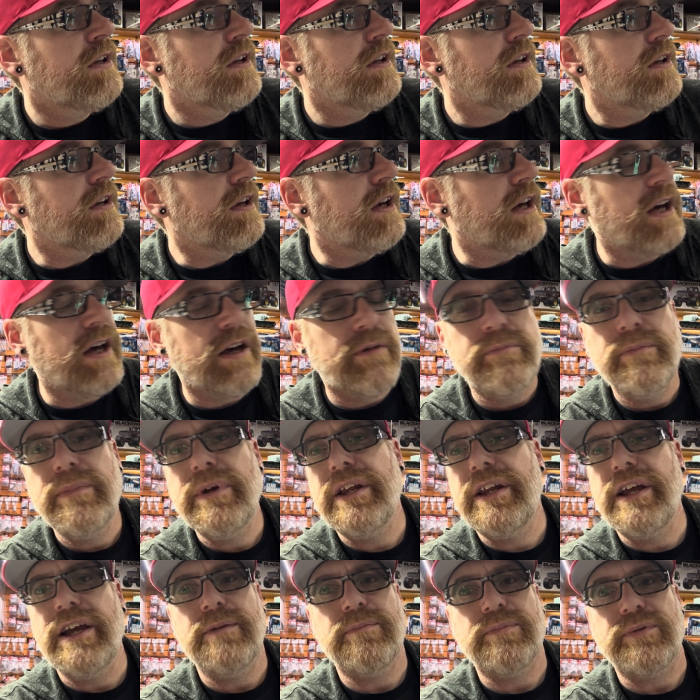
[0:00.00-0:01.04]

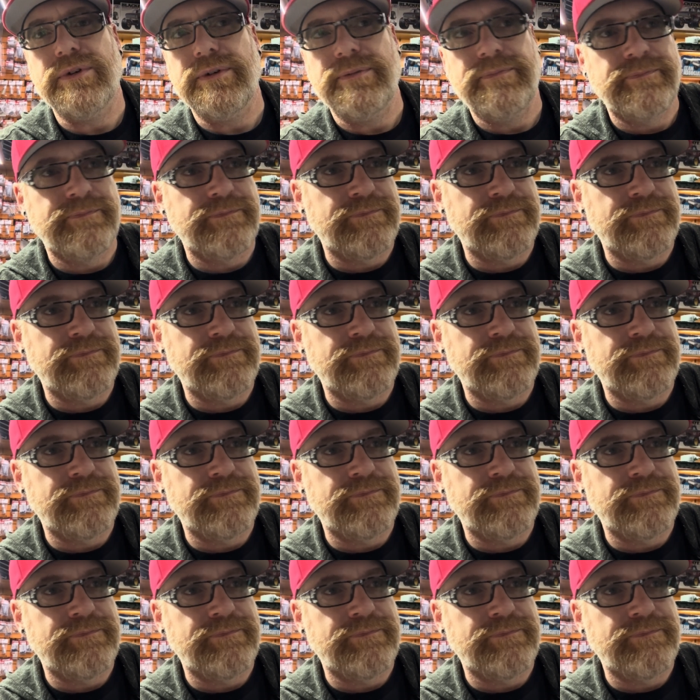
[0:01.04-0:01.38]
mid-April.